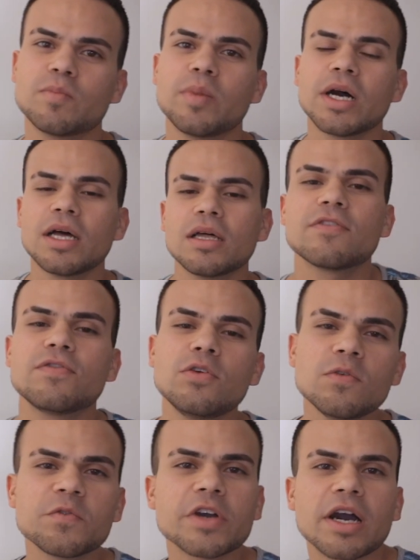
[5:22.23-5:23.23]
but if
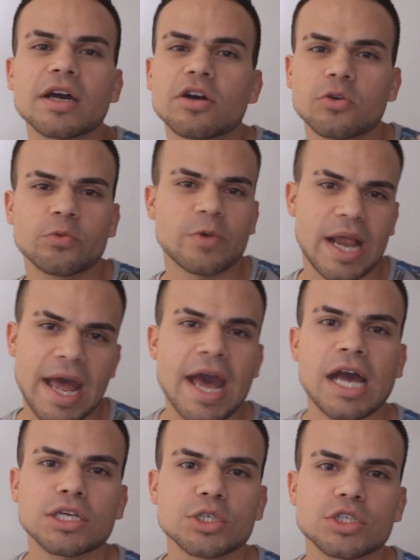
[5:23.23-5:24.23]
you've got a
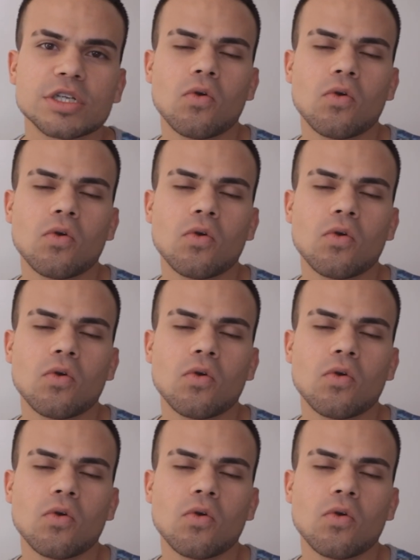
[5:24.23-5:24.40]
rash